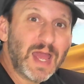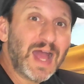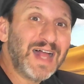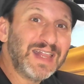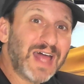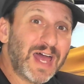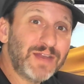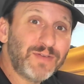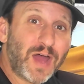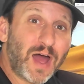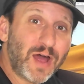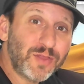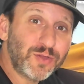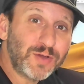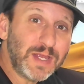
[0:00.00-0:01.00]
A lot of
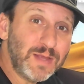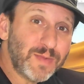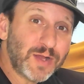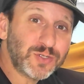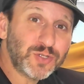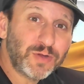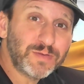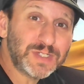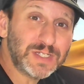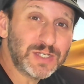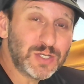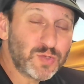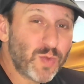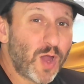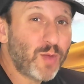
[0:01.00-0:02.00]
other email services
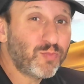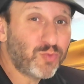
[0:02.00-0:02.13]
as well,